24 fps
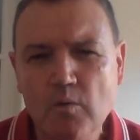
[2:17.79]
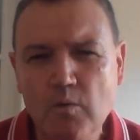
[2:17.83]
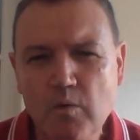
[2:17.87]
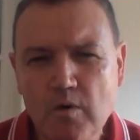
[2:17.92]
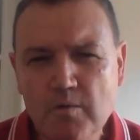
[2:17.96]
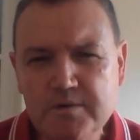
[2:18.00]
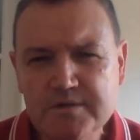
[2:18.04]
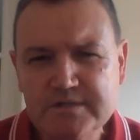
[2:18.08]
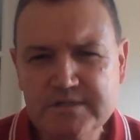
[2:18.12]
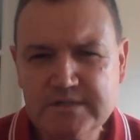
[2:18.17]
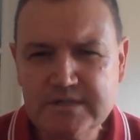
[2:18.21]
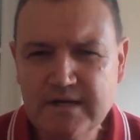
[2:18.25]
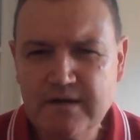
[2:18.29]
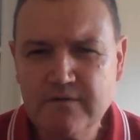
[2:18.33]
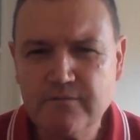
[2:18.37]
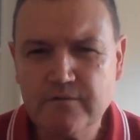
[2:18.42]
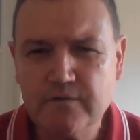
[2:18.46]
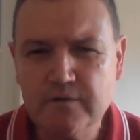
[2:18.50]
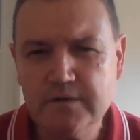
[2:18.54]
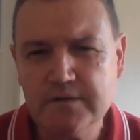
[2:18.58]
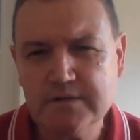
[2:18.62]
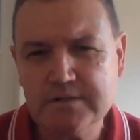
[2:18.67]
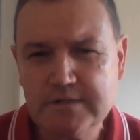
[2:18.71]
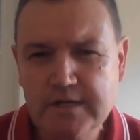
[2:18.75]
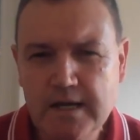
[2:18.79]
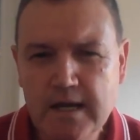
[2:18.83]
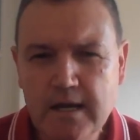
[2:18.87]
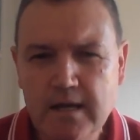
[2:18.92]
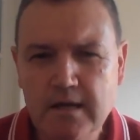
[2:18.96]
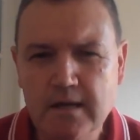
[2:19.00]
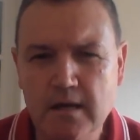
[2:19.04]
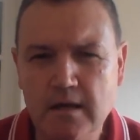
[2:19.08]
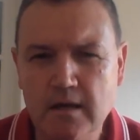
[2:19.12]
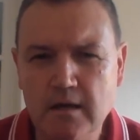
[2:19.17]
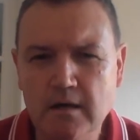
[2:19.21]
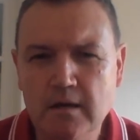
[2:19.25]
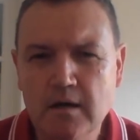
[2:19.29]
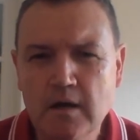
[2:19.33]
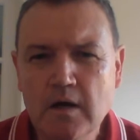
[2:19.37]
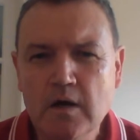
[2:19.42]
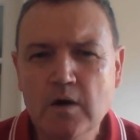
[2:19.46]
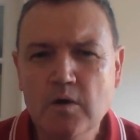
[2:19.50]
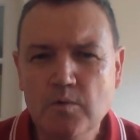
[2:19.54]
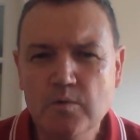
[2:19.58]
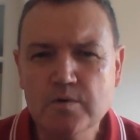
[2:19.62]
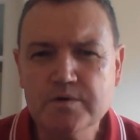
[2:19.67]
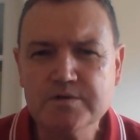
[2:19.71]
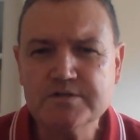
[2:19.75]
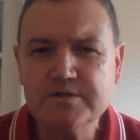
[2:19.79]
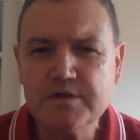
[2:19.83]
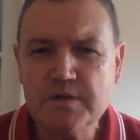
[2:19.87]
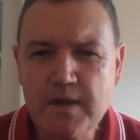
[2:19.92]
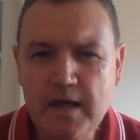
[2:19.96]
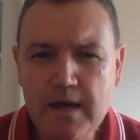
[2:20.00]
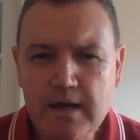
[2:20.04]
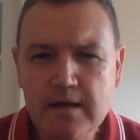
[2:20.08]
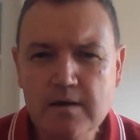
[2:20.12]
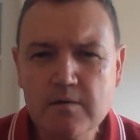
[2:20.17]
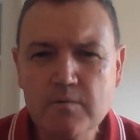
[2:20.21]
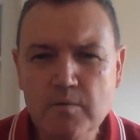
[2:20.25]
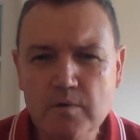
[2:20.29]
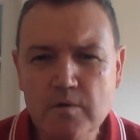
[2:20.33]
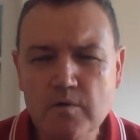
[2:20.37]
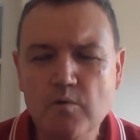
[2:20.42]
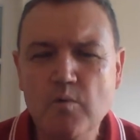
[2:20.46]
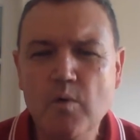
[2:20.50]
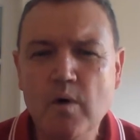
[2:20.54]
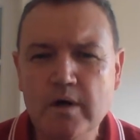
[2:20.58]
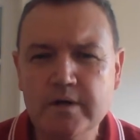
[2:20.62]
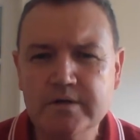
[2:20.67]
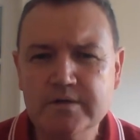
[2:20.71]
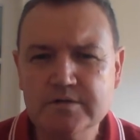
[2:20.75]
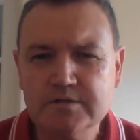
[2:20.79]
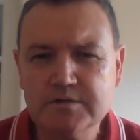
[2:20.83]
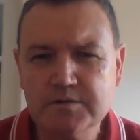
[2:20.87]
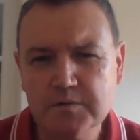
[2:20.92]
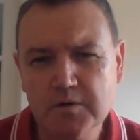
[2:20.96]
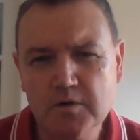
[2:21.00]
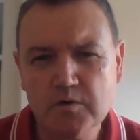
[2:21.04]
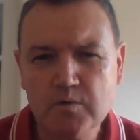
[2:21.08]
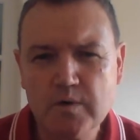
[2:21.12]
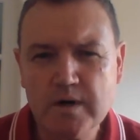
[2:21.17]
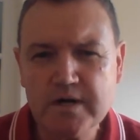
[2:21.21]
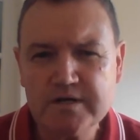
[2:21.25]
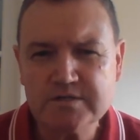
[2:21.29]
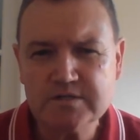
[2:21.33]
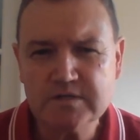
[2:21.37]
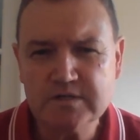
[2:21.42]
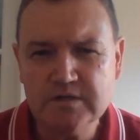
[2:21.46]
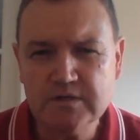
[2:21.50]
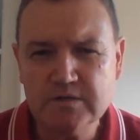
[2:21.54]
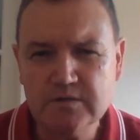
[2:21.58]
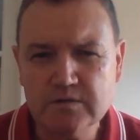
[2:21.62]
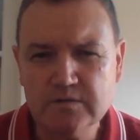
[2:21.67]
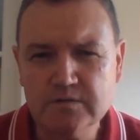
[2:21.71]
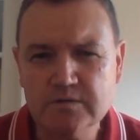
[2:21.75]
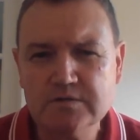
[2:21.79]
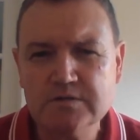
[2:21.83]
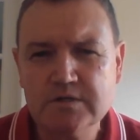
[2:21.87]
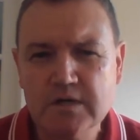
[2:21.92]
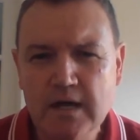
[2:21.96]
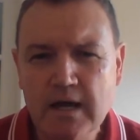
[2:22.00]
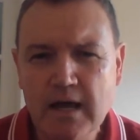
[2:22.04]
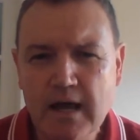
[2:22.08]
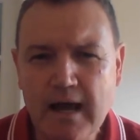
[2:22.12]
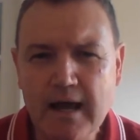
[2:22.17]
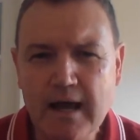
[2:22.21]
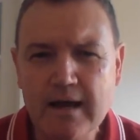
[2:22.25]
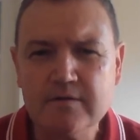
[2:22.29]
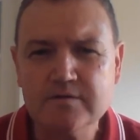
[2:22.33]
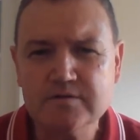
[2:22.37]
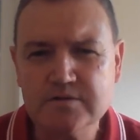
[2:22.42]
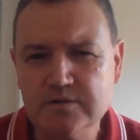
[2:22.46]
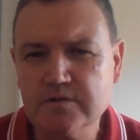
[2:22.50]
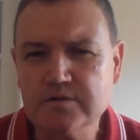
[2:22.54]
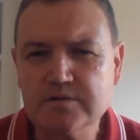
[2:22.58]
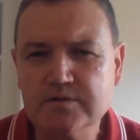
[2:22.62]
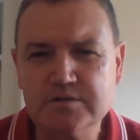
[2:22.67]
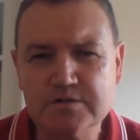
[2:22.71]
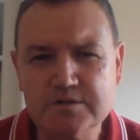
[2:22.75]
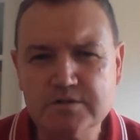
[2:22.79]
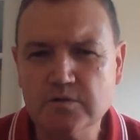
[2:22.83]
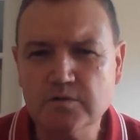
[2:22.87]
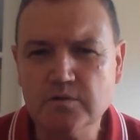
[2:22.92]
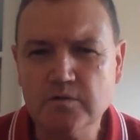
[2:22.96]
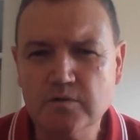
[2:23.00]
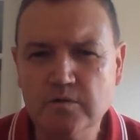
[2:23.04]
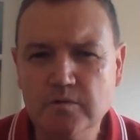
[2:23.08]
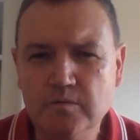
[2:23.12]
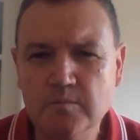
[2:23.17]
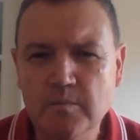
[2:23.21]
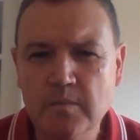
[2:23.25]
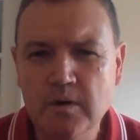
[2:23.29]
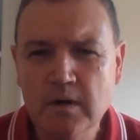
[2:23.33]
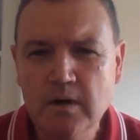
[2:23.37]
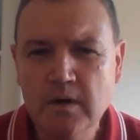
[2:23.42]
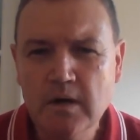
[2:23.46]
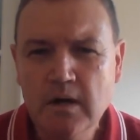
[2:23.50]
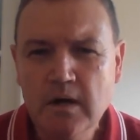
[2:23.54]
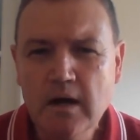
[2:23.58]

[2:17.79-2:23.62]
What was different here was they were the ones who were rescued out of the storm.